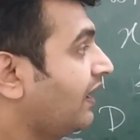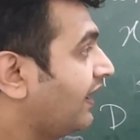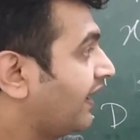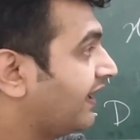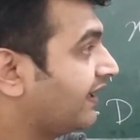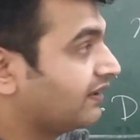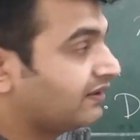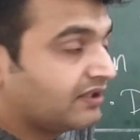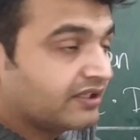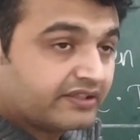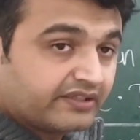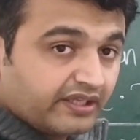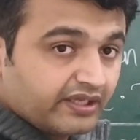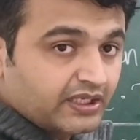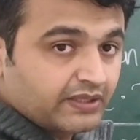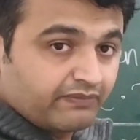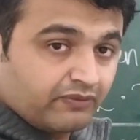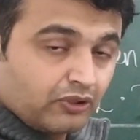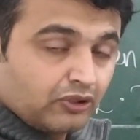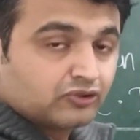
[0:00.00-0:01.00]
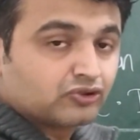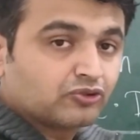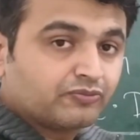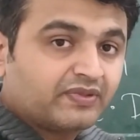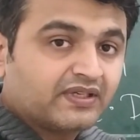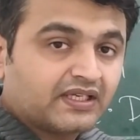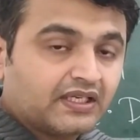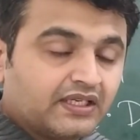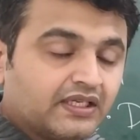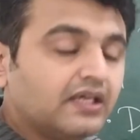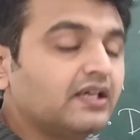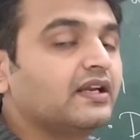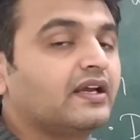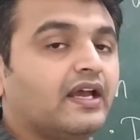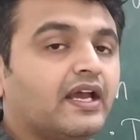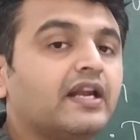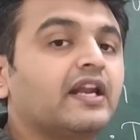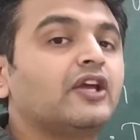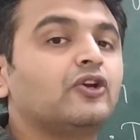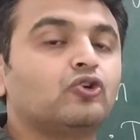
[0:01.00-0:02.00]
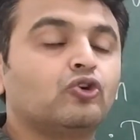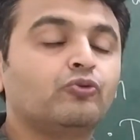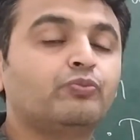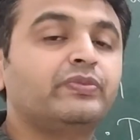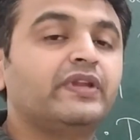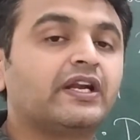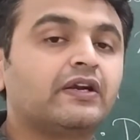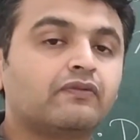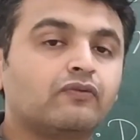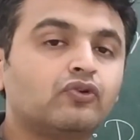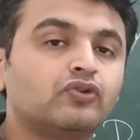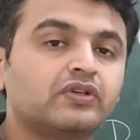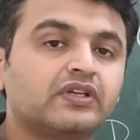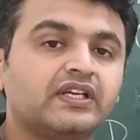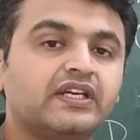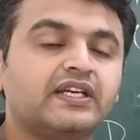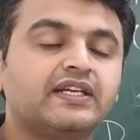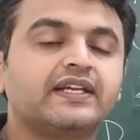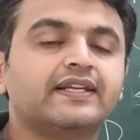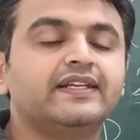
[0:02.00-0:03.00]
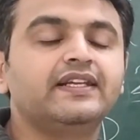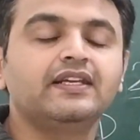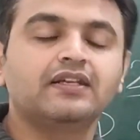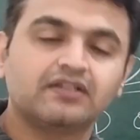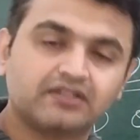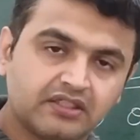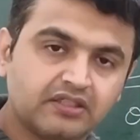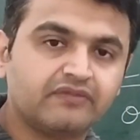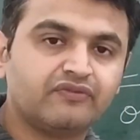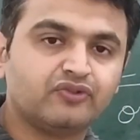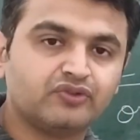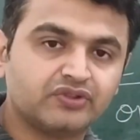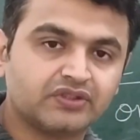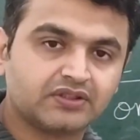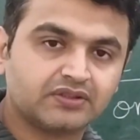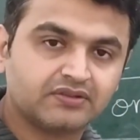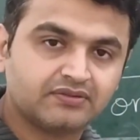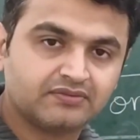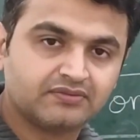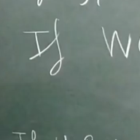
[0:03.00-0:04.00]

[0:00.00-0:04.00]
and the theorem will also be clear, and I hope that won't create any confusion.